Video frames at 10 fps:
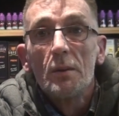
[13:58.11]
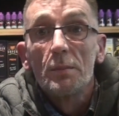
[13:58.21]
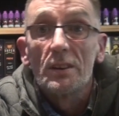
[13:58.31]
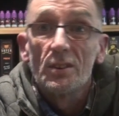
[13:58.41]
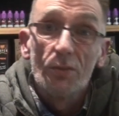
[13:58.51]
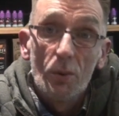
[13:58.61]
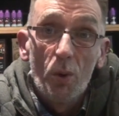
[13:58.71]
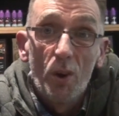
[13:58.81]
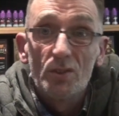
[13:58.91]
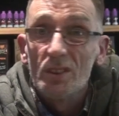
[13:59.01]
Because if it
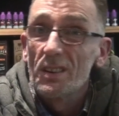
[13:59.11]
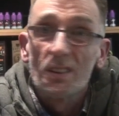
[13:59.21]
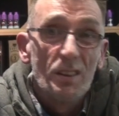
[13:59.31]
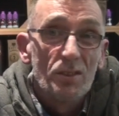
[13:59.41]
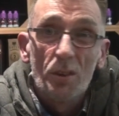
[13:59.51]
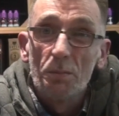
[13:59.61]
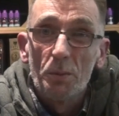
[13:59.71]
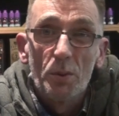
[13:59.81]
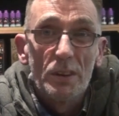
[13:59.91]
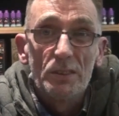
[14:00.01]
was, they could have done something
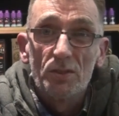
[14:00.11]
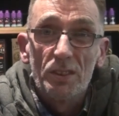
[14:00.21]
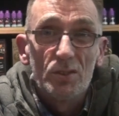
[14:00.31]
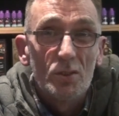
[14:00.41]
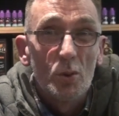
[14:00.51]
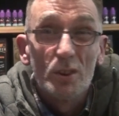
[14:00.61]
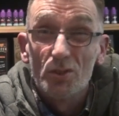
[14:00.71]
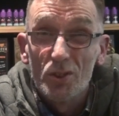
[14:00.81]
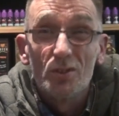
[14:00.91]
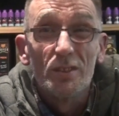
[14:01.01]
about this years ago. It's
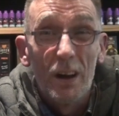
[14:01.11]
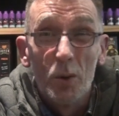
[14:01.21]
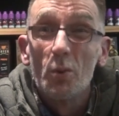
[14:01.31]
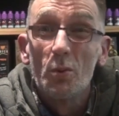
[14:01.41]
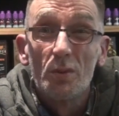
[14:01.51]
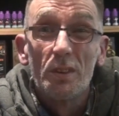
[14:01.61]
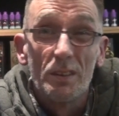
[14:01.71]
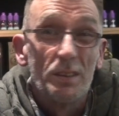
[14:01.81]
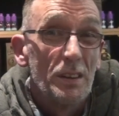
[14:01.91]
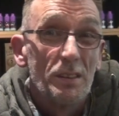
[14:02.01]
just now
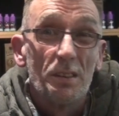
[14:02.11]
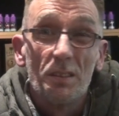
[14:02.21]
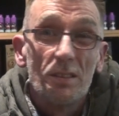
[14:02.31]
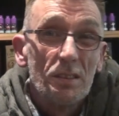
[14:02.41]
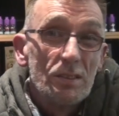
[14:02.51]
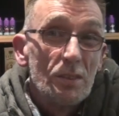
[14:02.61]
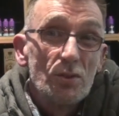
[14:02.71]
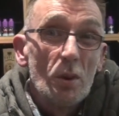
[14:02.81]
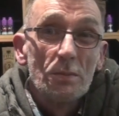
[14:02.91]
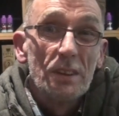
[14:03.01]
they've
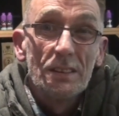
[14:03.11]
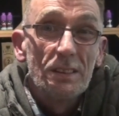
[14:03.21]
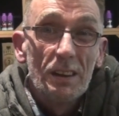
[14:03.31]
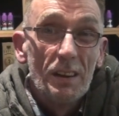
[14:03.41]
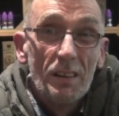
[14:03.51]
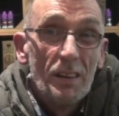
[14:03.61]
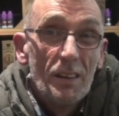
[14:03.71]
jumped into it.